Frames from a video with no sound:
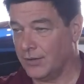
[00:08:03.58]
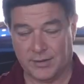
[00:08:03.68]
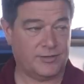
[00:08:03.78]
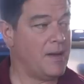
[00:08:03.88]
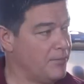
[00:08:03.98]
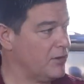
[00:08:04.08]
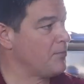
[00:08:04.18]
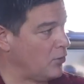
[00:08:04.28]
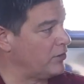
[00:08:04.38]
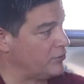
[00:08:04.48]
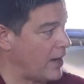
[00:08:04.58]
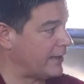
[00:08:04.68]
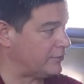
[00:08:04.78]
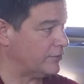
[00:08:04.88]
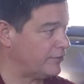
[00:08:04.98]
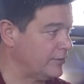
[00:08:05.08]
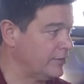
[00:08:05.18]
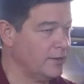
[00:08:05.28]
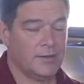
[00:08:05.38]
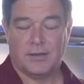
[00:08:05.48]
He's a member of the board of directors.
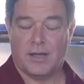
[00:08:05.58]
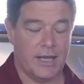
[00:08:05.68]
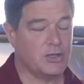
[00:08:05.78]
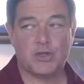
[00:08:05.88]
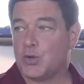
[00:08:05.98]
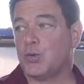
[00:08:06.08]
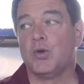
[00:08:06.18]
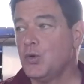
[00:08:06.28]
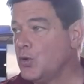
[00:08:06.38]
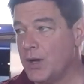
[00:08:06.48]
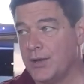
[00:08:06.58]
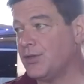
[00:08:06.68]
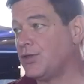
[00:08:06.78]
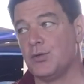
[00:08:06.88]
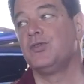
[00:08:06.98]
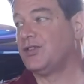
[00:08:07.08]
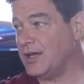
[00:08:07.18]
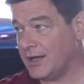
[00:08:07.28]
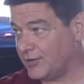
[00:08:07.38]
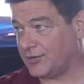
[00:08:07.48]
A true
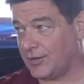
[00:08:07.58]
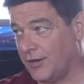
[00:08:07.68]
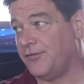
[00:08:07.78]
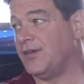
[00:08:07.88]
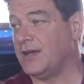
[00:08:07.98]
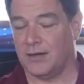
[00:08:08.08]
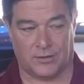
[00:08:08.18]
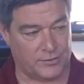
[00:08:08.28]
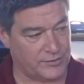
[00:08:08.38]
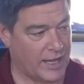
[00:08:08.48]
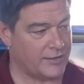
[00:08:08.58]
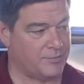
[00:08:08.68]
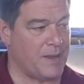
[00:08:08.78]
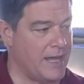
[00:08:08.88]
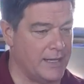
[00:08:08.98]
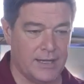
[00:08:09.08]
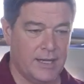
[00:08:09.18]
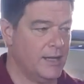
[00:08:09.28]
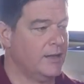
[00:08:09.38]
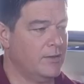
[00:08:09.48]
enthusiast of vehicles, has been
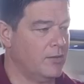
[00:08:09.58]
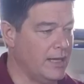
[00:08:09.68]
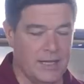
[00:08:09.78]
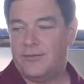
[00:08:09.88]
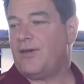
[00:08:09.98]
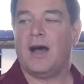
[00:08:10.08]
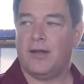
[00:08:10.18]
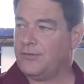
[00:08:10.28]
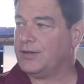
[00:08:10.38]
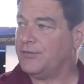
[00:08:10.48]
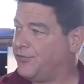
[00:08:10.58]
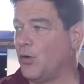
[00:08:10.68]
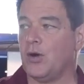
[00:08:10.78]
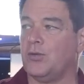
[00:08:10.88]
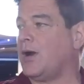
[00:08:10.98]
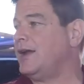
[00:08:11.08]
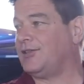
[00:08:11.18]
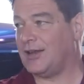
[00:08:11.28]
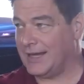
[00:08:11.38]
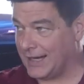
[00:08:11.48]
involved in Ford
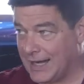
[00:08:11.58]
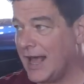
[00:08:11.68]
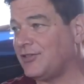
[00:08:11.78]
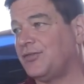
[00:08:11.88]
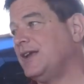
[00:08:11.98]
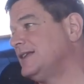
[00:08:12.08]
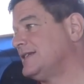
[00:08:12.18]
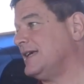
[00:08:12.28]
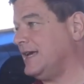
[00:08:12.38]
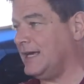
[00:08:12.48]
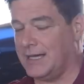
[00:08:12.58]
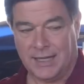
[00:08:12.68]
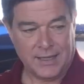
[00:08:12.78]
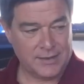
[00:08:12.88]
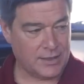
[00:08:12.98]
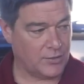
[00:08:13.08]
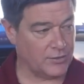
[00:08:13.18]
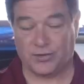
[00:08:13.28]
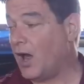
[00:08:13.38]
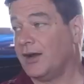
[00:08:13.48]
racing and SVT,
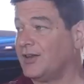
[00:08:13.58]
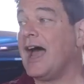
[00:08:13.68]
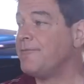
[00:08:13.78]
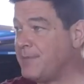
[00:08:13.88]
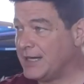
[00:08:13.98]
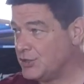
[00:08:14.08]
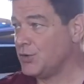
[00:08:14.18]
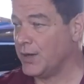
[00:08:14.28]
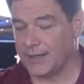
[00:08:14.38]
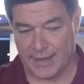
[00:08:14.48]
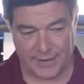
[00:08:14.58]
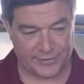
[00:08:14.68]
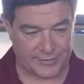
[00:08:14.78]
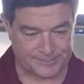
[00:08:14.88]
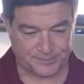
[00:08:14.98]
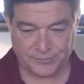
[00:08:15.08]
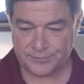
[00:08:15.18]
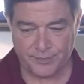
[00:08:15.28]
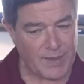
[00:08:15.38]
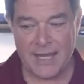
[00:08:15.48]
as long as I've been doing this.
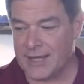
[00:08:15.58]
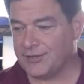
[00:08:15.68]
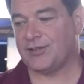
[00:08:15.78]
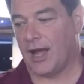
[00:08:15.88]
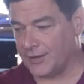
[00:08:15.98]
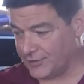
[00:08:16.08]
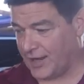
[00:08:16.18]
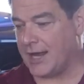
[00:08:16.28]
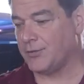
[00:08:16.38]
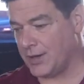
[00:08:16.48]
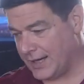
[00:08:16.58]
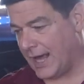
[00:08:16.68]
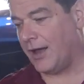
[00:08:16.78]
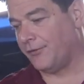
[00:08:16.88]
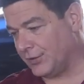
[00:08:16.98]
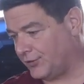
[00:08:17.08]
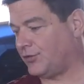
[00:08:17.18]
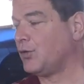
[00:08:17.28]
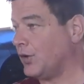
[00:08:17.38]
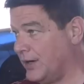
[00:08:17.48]
His sons, Henry, Calvin,
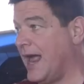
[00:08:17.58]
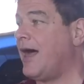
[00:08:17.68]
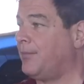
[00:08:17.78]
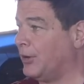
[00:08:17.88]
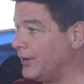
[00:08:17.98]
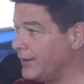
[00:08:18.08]
Stuart, and Albert.